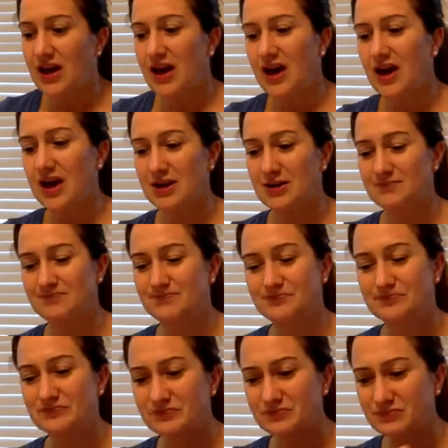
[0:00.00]

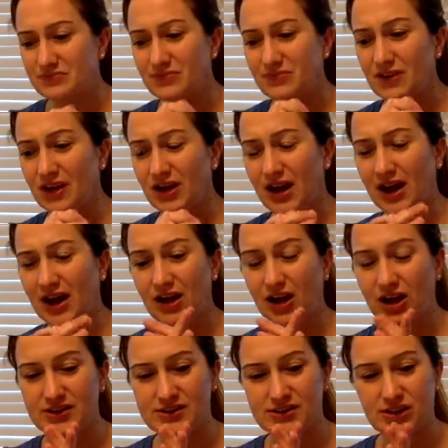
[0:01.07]
I
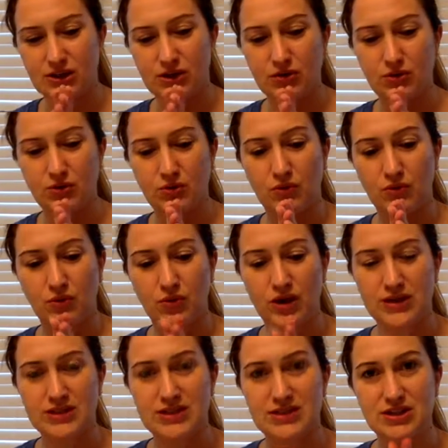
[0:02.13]
also
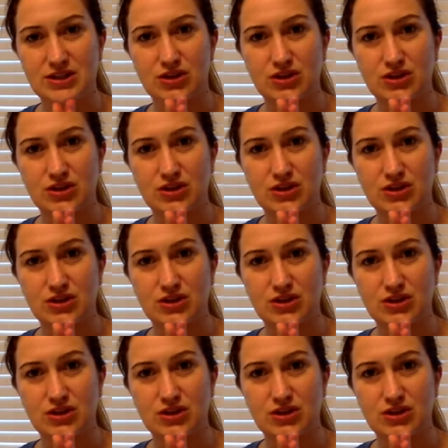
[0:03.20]
want